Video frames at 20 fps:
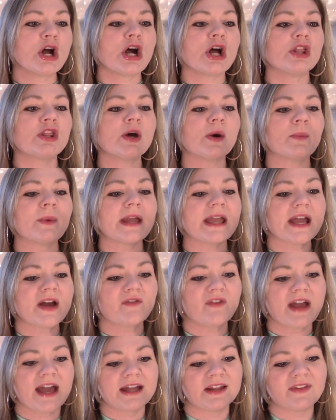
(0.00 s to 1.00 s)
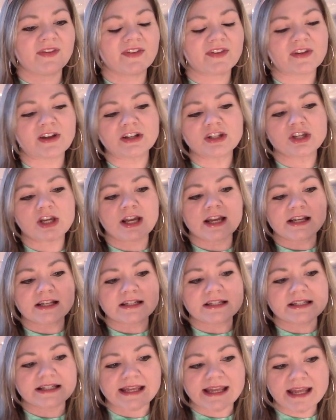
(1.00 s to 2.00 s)
that we have had such a
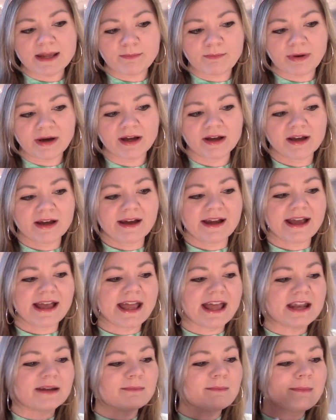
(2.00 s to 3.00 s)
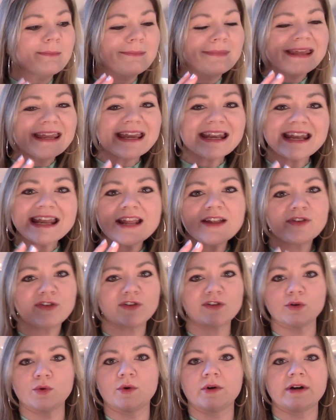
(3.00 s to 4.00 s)
deep and meaty
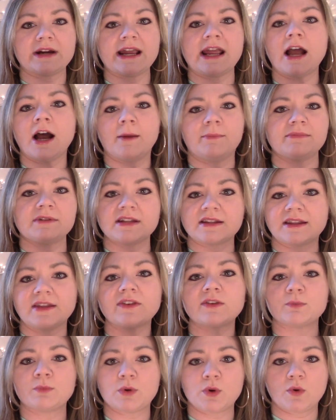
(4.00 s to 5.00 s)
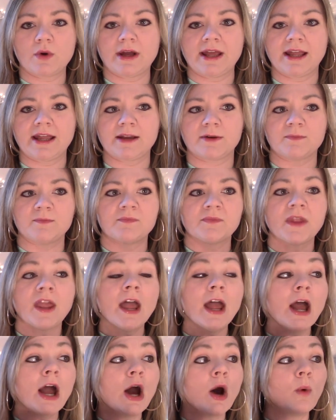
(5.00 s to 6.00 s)
story up to this point
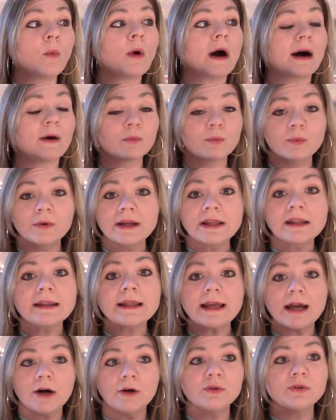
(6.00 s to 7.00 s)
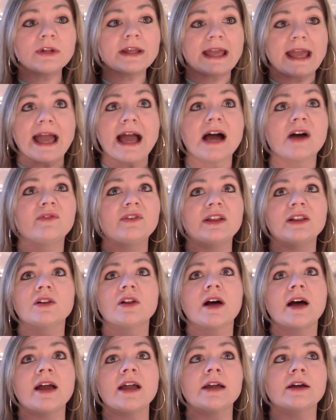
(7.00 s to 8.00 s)
while really only having
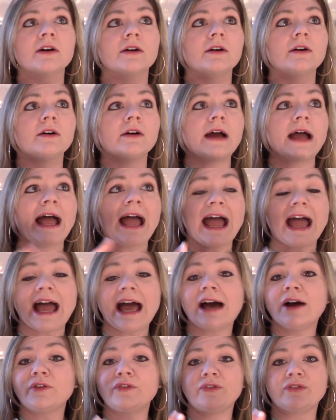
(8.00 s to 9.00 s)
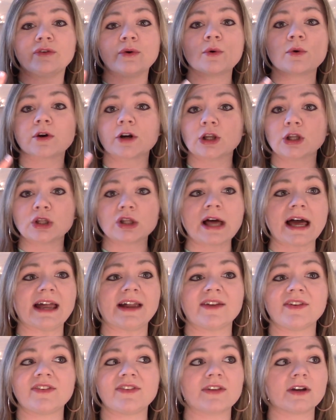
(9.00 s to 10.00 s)
like half or
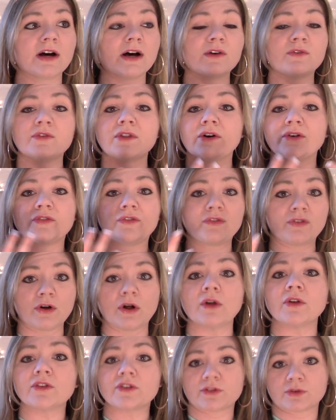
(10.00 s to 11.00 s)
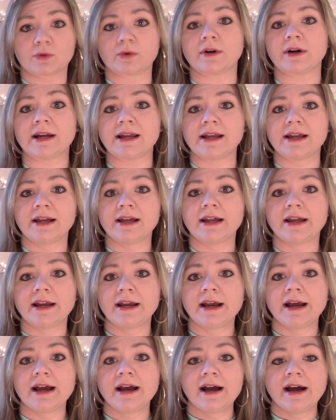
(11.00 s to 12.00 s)
less of the full story.
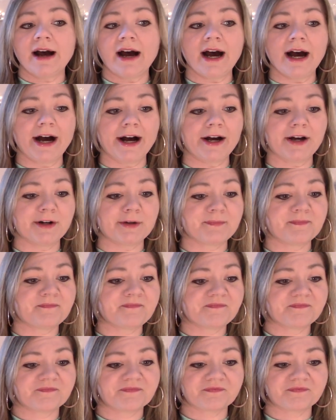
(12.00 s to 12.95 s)
It